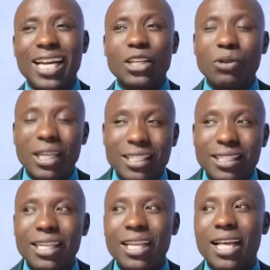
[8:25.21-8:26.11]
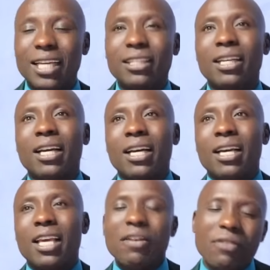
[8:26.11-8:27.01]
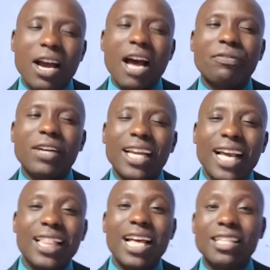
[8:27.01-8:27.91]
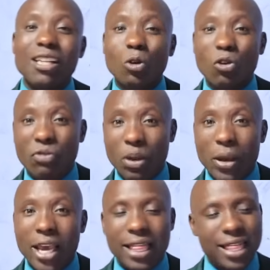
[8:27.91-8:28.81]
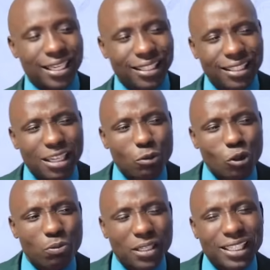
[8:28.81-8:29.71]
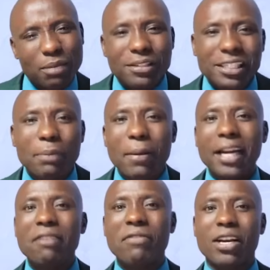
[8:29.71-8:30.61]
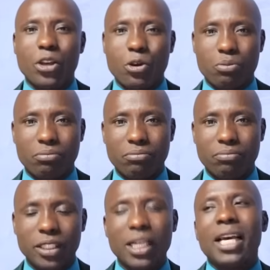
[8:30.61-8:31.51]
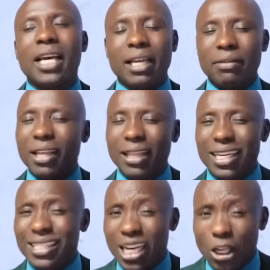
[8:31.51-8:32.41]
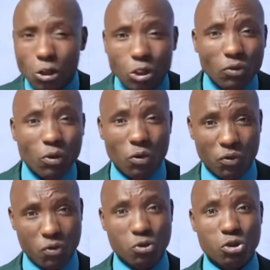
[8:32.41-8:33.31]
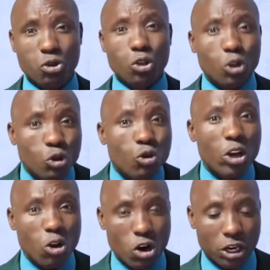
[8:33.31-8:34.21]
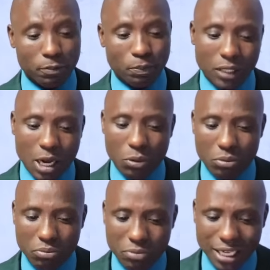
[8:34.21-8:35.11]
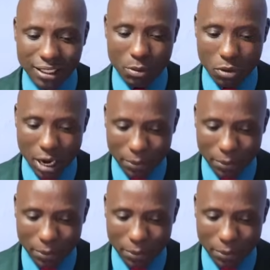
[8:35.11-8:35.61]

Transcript: And you can see that even after Rigathi is out of the way, there seemed to be some simmering vacuum. That there is a lot of confusion going on. Now, that is number one.